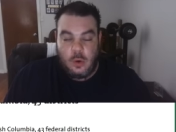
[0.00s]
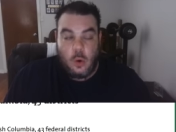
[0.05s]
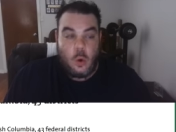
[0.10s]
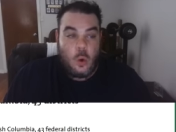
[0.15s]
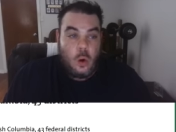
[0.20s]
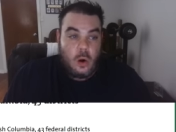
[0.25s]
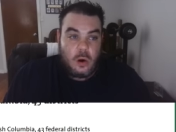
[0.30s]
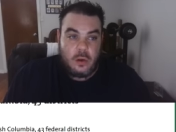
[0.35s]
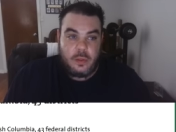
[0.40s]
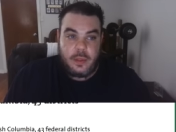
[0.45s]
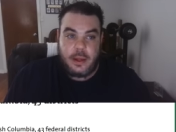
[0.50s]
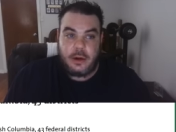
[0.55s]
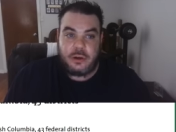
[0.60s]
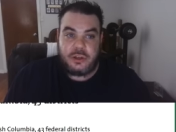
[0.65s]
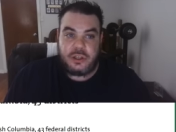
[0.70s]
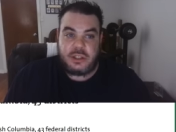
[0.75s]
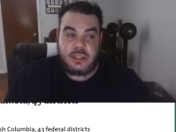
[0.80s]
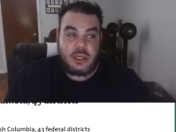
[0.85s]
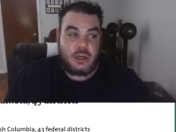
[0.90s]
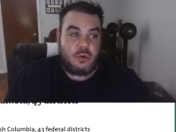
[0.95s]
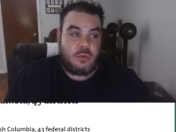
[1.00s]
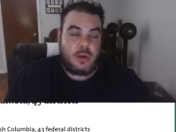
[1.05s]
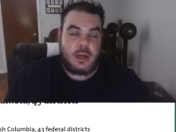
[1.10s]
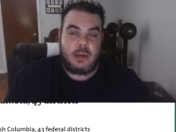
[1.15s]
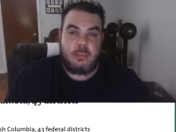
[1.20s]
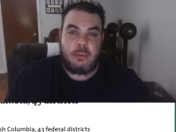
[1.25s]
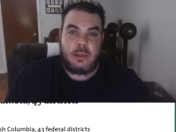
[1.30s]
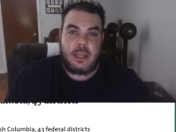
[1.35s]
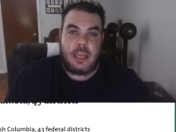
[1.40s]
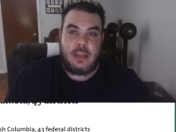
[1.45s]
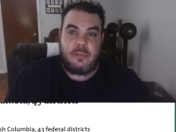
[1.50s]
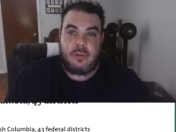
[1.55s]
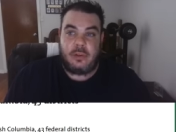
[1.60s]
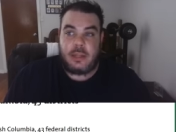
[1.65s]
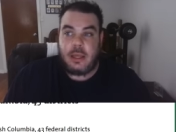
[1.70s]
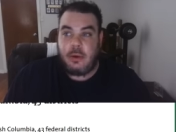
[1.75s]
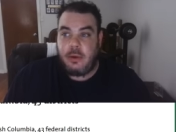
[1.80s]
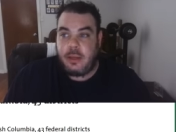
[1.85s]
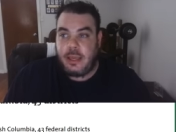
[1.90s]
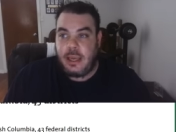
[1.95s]
Or they are just incredibly evil.
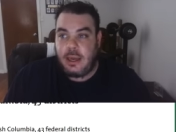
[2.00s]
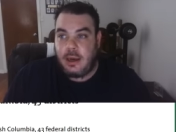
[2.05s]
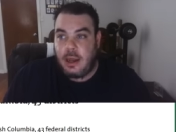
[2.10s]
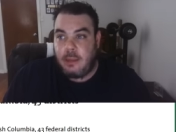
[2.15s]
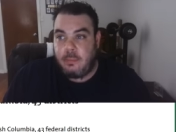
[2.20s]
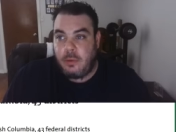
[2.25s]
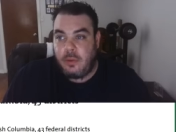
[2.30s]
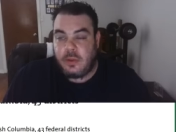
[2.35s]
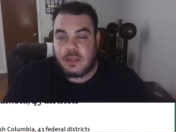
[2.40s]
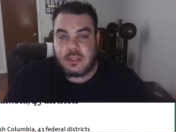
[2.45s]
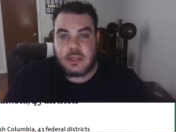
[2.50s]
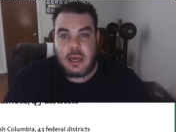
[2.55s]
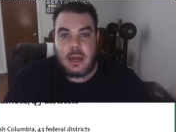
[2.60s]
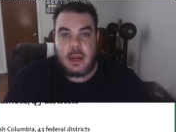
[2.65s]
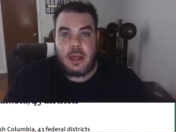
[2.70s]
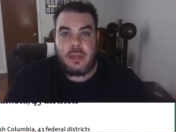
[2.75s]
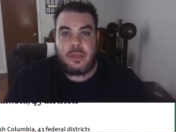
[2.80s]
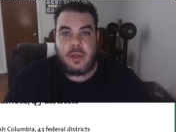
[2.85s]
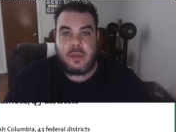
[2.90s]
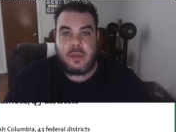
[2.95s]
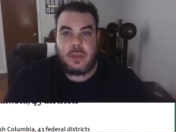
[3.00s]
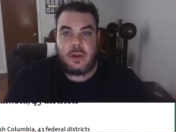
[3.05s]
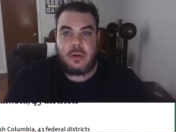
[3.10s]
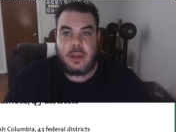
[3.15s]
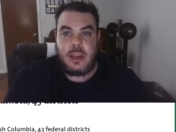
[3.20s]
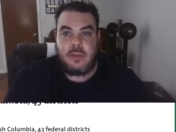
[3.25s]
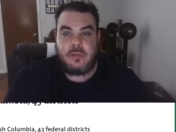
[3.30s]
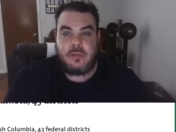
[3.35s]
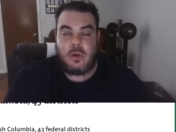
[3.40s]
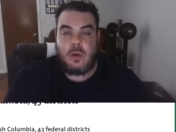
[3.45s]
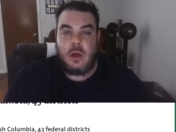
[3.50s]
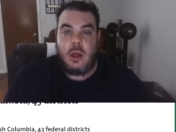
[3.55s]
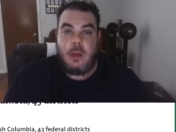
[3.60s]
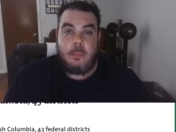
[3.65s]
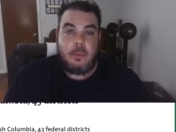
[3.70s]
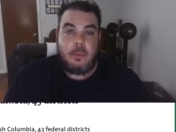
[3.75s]
Now, again, I'm on the side, I think they're evil,